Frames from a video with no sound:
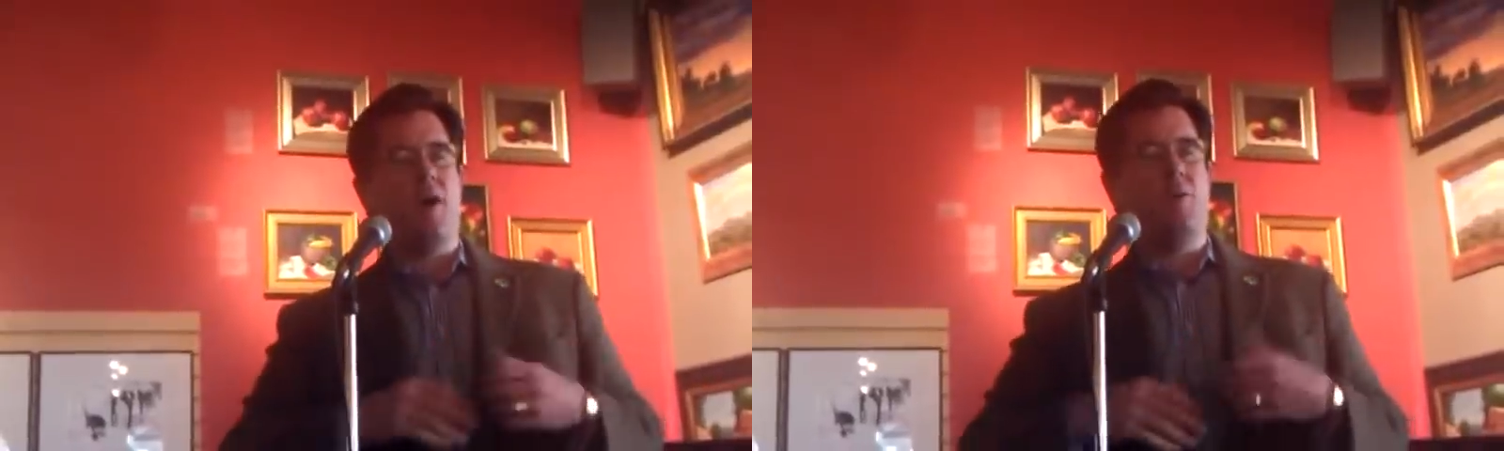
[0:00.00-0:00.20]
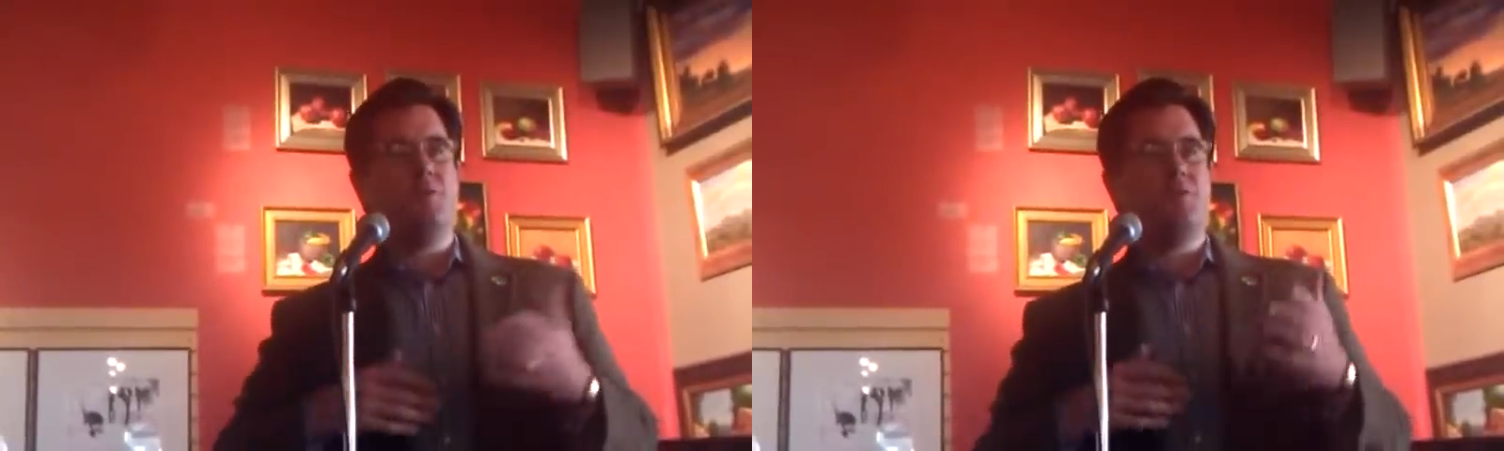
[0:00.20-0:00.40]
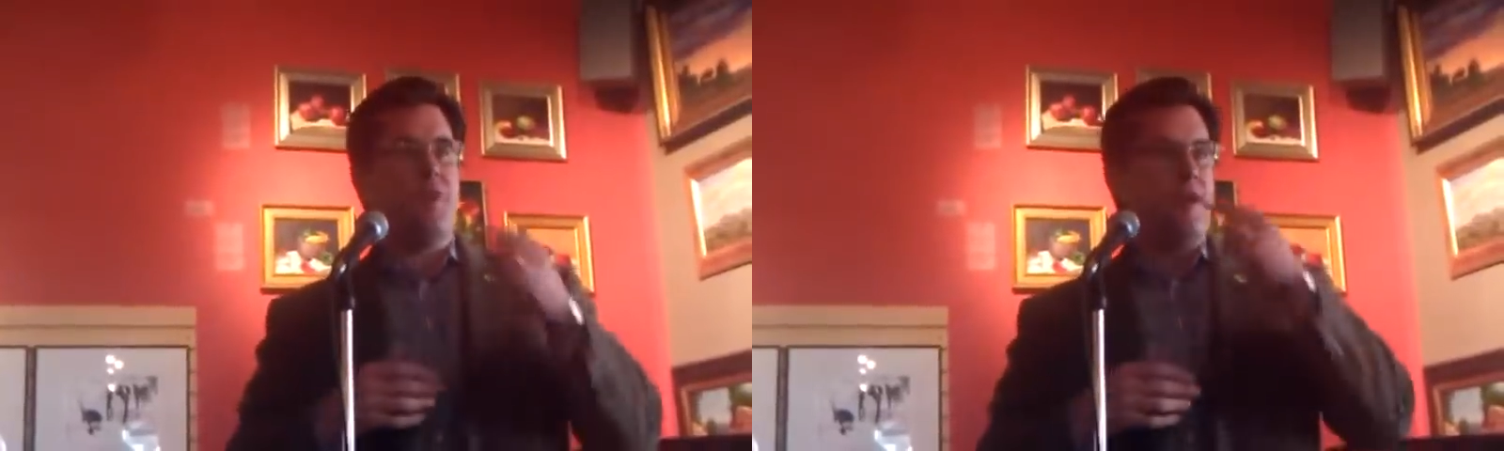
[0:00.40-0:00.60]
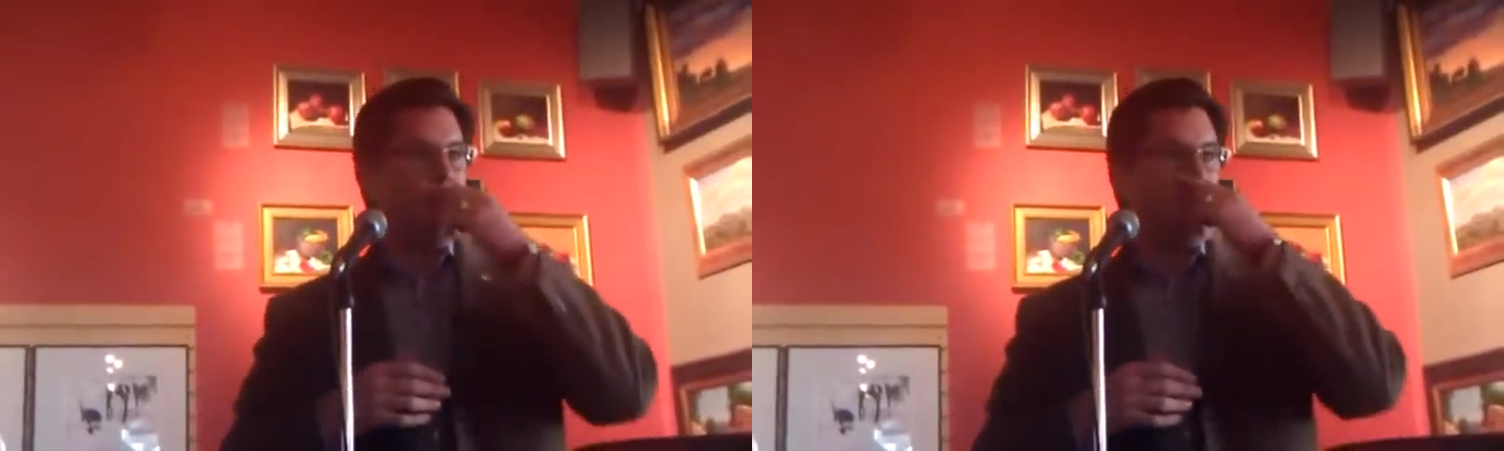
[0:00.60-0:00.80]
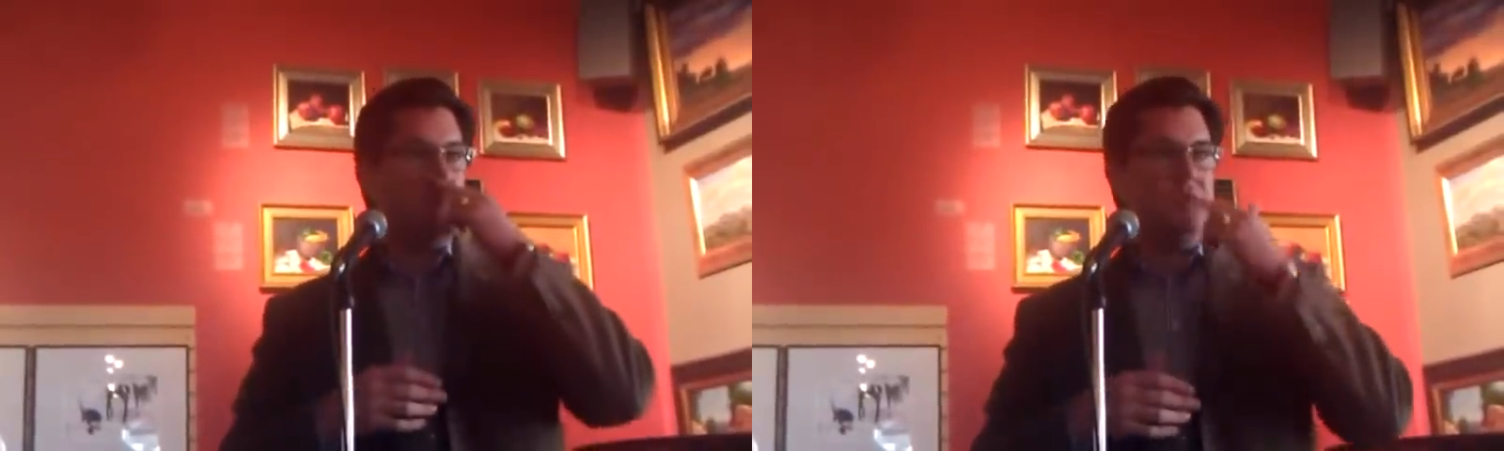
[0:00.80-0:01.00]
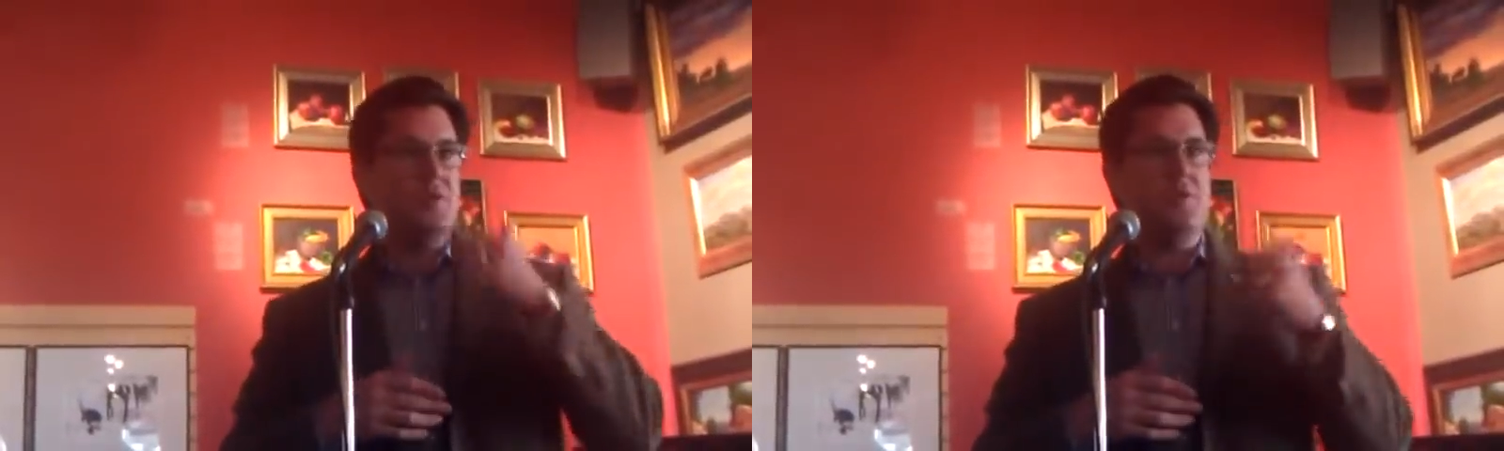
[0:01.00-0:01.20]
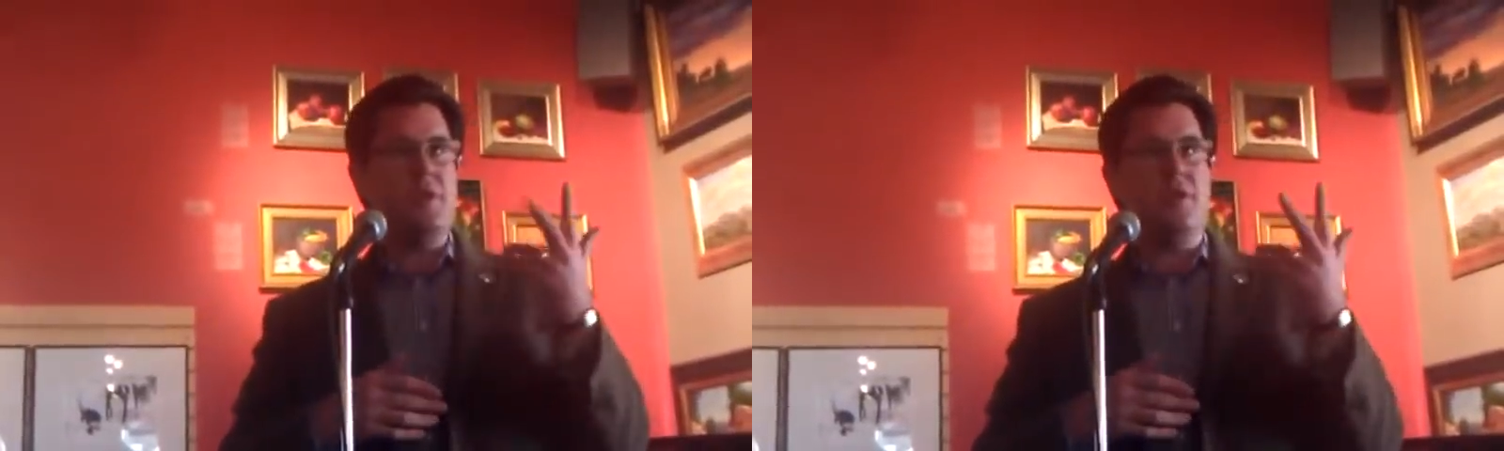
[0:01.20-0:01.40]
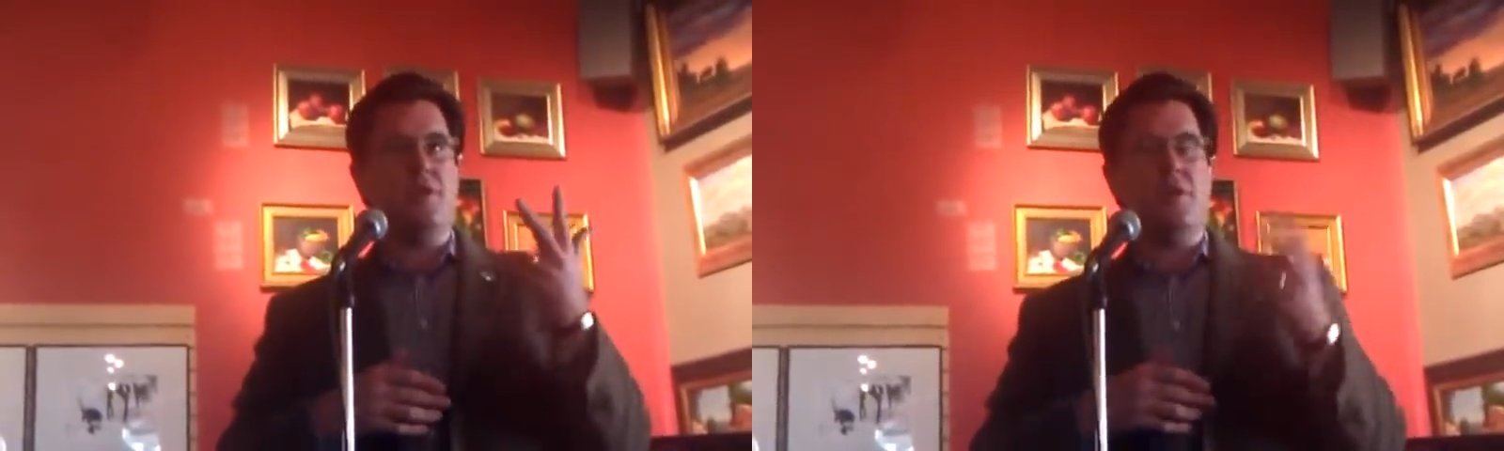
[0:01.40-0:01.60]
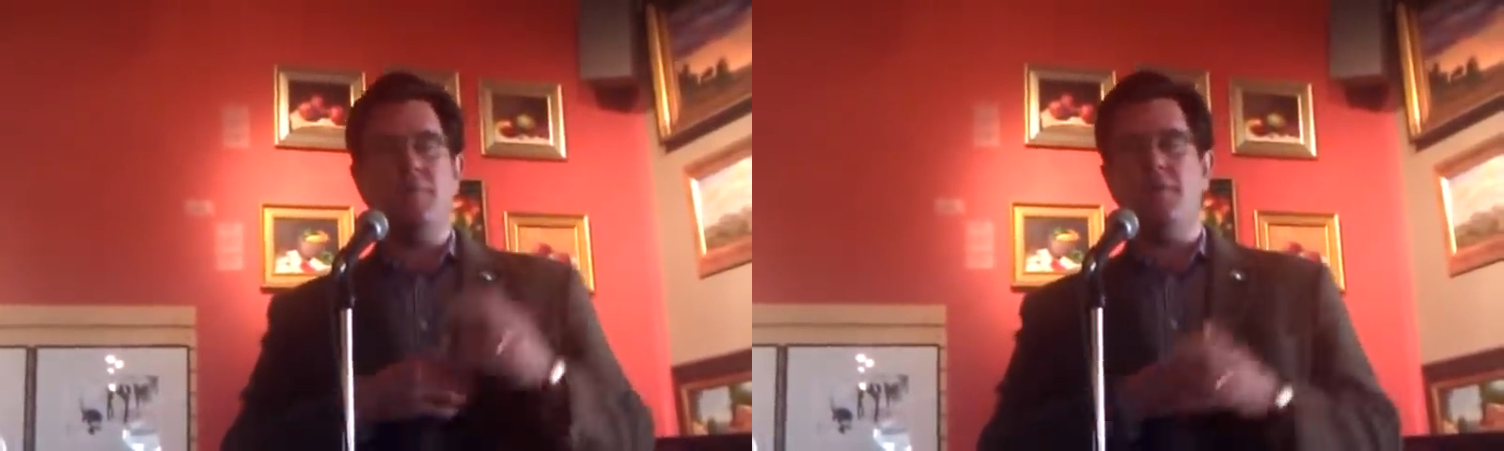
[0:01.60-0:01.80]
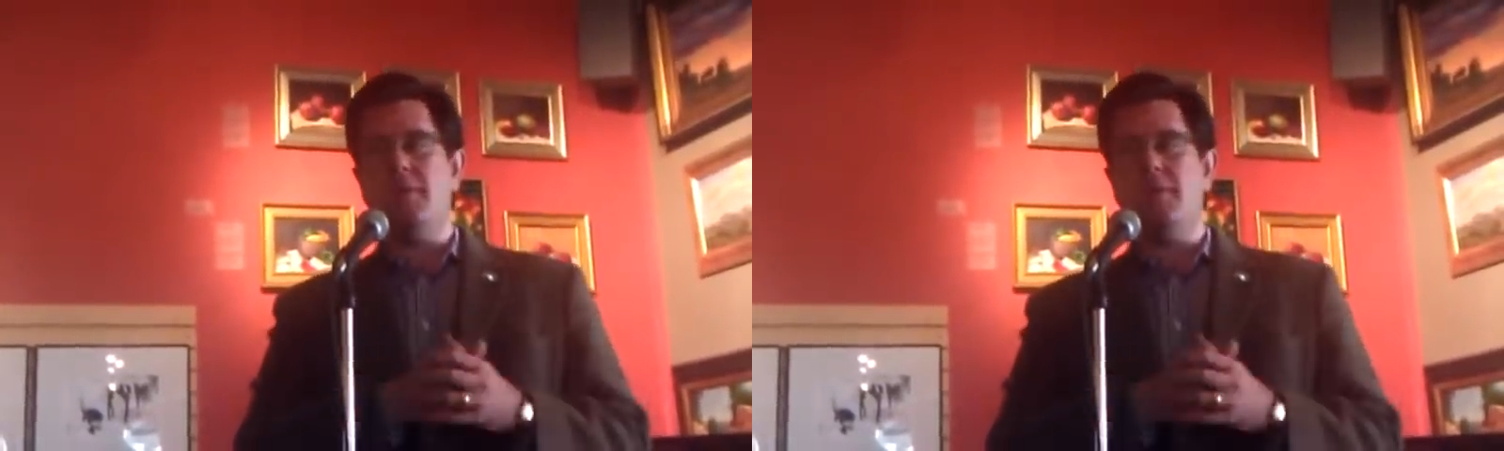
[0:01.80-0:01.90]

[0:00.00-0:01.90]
almost forever, with